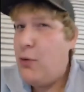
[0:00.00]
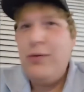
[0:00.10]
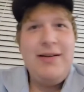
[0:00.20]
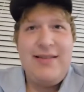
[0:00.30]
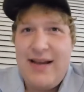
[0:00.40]
But
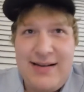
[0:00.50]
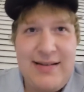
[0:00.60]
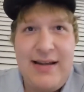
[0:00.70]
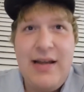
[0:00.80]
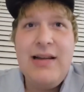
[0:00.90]
who is
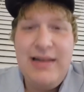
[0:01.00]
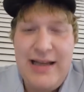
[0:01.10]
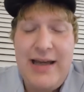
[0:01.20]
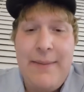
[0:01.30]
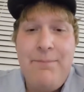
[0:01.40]
Zexi
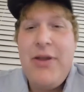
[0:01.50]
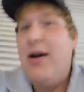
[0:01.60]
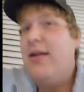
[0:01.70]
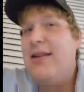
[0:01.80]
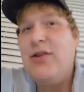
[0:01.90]
Li?
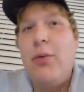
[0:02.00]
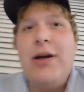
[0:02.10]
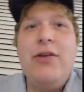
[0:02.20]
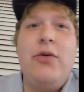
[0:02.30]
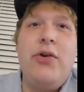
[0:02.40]
This
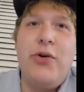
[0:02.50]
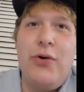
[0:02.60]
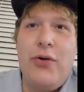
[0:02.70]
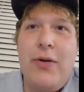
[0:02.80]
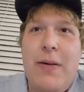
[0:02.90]

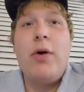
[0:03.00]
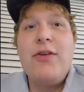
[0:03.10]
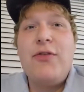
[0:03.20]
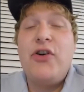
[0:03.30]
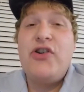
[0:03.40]
twenty-two-year-old
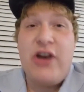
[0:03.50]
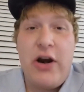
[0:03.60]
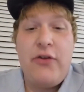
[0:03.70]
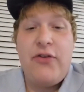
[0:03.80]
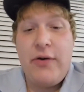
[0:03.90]
works for
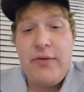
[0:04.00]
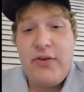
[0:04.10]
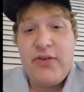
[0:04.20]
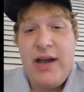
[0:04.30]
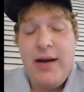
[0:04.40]
Shared
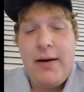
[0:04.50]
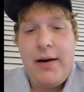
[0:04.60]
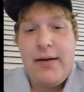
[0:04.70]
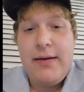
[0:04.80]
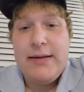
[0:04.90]
Services
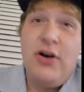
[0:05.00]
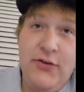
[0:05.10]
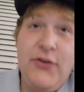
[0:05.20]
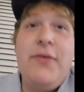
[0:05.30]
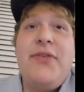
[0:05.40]
Canada.
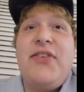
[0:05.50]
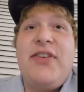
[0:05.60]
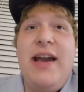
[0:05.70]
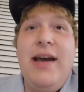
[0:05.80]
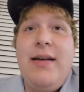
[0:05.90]
Shared
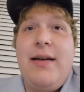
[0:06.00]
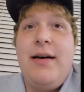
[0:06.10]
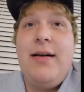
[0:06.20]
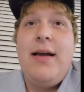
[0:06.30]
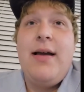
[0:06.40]
Services
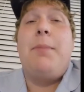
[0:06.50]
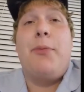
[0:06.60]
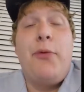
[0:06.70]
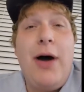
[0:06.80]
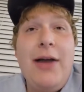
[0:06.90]
Canada uh,
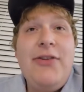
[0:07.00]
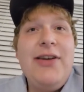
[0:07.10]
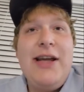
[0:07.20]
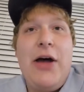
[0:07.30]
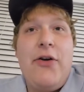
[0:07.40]
brought
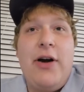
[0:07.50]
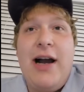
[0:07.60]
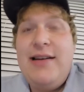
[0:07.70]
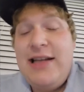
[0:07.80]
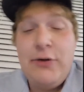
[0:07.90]
together
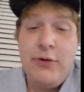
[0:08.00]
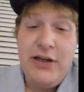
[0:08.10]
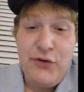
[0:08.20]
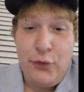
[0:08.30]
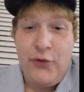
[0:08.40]
I T
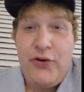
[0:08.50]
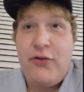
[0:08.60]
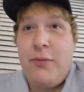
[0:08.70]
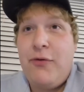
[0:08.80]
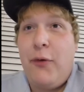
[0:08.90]

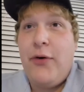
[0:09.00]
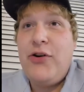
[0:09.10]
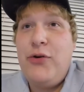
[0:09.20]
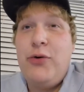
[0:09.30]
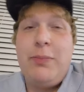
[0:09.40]
resources from
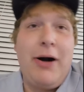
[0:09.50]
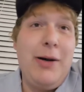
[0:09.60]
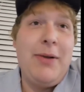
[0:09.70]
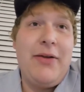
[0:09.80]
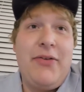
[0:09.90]
forty-two
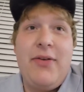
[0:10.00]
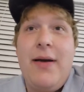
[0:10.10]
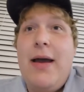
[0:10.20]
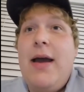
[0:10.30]
departments.